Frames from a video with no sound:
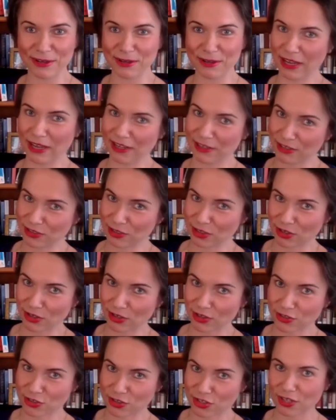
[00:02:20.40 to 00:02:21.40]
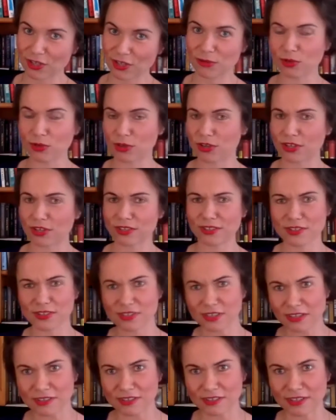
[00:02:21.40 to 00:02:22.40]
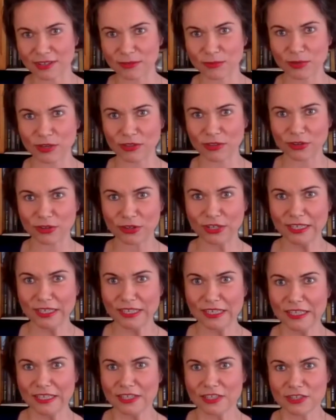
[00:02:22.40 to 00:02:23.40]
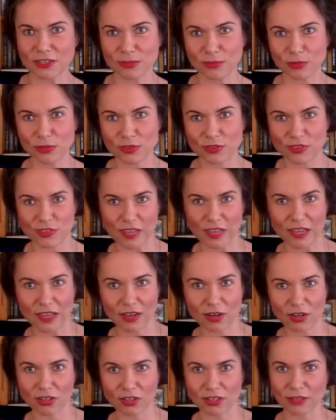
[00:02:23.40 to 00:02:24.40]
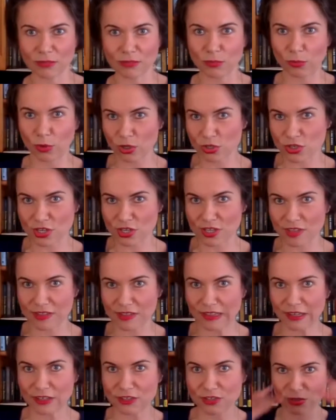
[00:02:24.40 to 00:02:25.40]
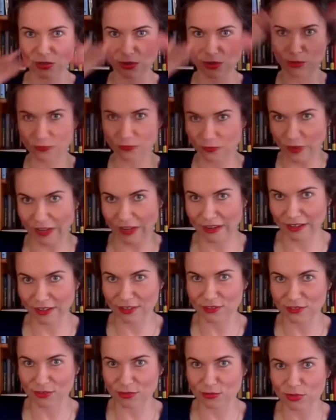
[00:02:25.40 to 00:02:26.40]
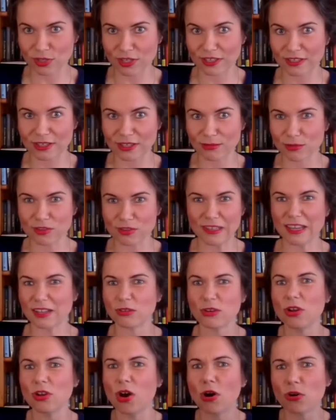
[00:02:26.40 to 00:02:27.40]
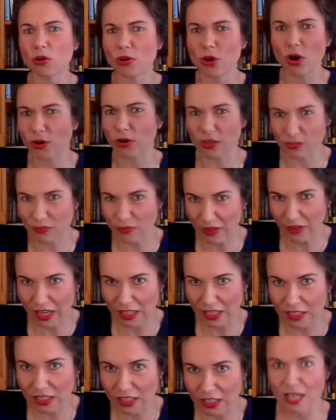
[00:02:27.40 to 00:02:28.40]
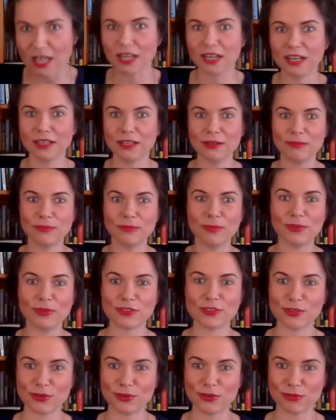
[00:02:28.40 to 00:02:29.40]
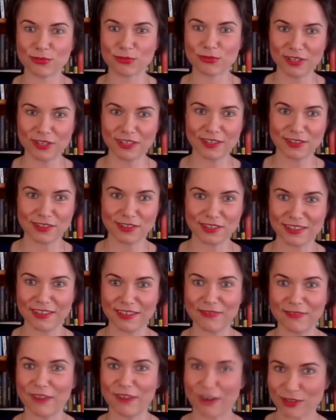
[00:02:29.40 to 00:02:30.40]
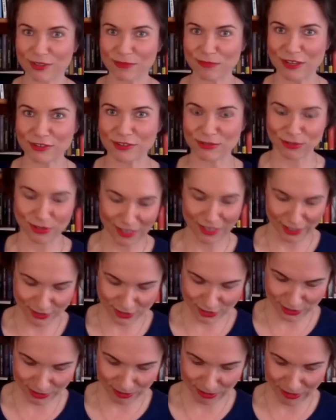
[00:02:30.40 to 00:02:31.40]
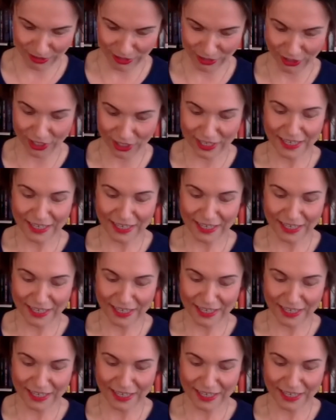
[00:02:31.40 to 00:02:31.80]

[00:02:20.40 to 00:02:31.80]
and she were discussing whether she would stay on and watch his lecture via a screen, he was like, no, go, it's fine. So you really see a very special relationship here.